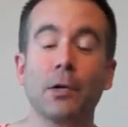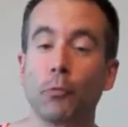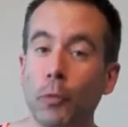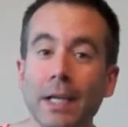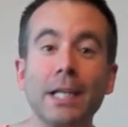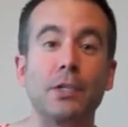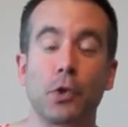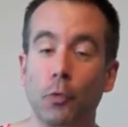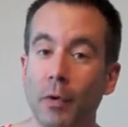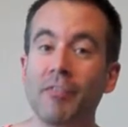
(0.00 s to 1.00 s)
really
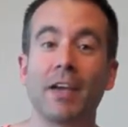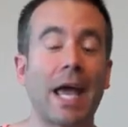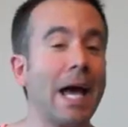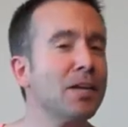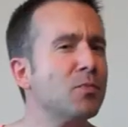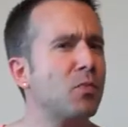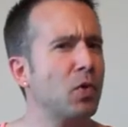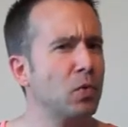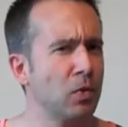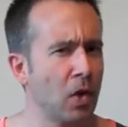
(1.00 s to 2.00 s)
terrific and
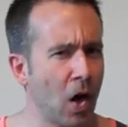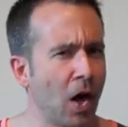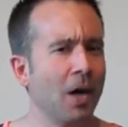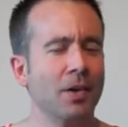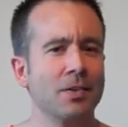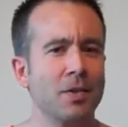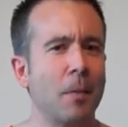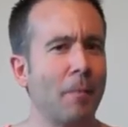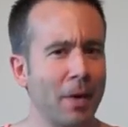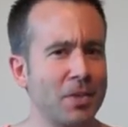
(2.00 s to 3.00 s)
prolonged
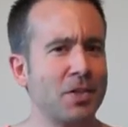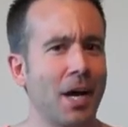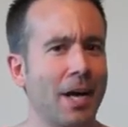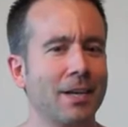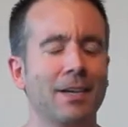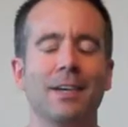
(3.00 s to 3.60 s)
butt shot